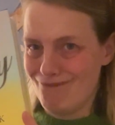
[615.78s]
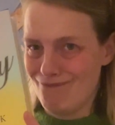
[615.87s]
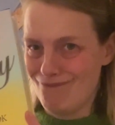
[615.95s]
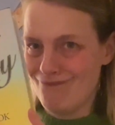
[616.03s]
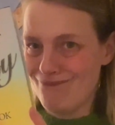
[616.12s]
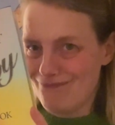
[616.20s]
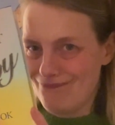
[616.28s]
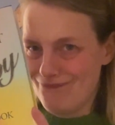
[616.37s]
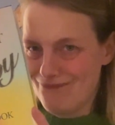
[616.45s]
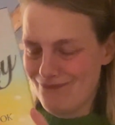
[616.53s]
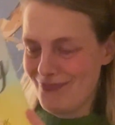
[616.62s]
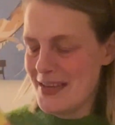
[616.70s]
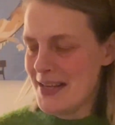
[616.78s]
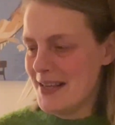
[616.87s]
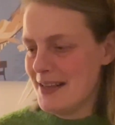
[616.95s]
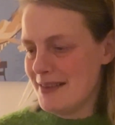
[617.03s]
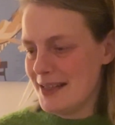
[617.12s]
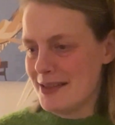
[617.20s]
I
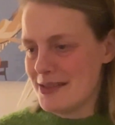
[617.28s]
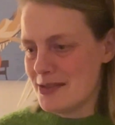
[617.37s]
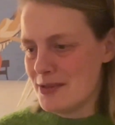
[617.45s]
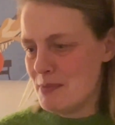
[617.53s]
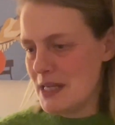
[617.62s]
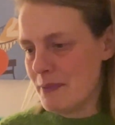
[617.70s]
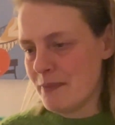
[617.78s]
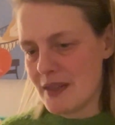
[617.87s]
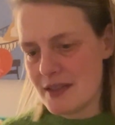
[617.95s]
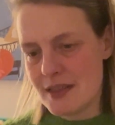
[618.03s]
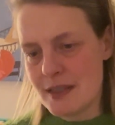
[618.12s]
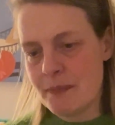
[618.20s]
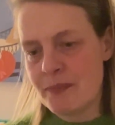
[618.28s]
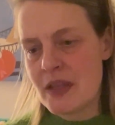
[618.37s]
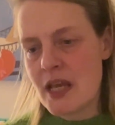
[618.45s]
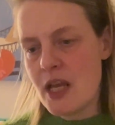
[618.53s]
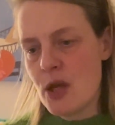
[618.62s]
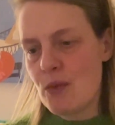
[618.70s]
think this is me, isn't it?
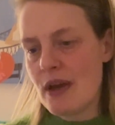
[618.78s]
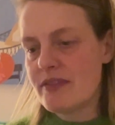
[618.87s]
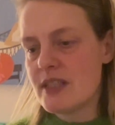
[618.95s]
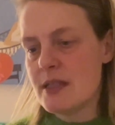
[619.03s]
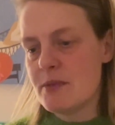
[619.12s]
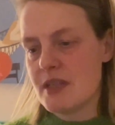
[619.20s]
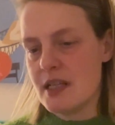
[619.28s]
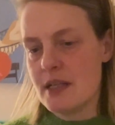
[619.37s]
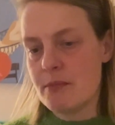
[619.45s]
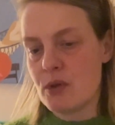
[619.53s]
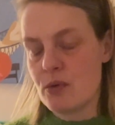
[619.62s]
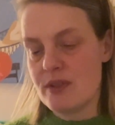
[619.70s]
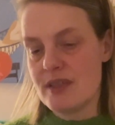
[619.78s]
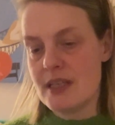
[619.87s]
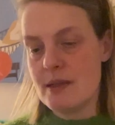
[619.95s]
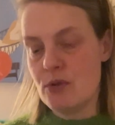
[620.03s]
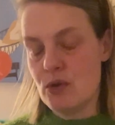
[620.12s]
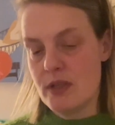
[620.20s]
We have to keep saying it because they
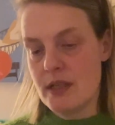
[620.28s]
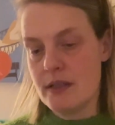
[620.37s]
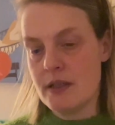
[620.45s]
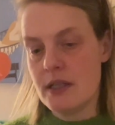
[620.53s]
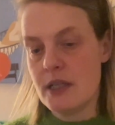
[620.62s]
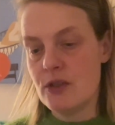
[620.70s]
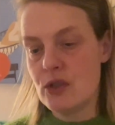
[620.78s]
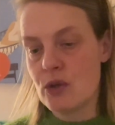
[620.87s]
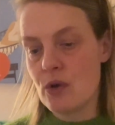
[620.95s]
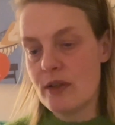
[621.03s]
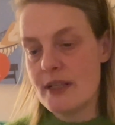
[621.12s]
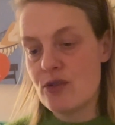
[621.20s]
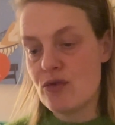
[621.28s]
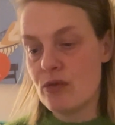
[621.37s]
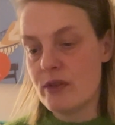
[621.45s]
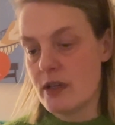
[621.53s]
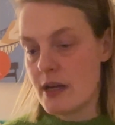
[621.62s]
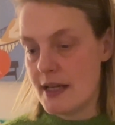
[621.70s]
keep doing it. Do colleagues roll
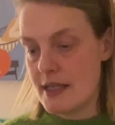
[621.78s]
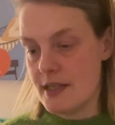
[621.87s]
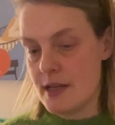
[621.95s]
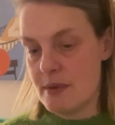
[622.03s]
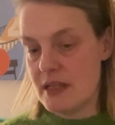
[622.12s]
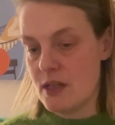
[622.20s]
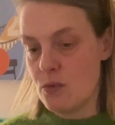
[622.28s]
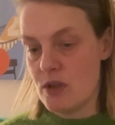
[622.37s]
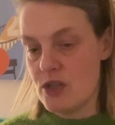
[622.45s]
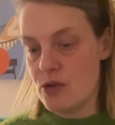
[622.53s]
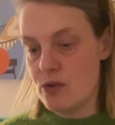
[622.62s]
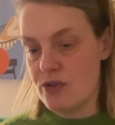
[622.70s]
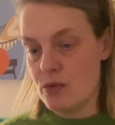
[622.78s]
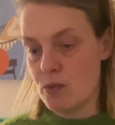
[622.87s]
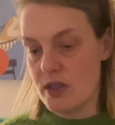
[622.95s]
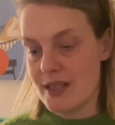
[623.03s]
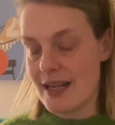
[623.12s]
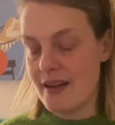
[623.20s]
their eyes in a meeting when you use the
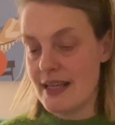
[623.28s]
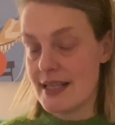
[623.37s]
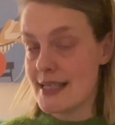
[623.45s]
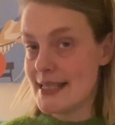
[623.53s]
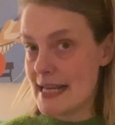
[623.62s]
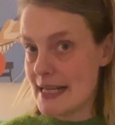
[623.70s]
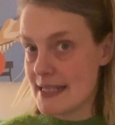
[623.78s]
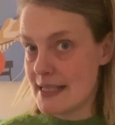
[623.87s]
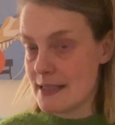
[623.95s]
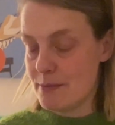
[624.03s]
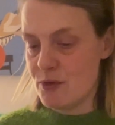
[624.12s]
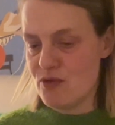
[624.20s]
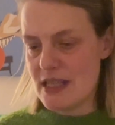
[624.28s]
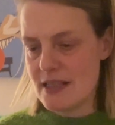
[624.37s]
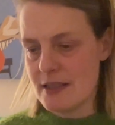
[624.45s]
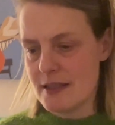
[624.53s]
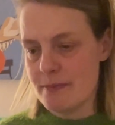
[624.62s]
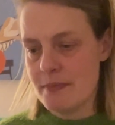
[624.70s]
word like sexism and
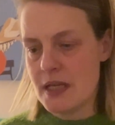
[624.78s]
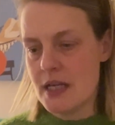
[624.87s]
racism?